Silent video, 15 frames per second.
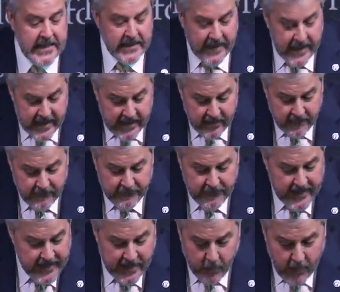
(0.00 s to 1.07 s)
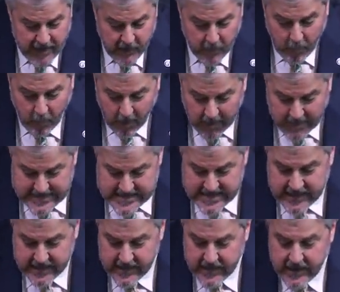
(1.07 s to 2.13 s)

live any way you want.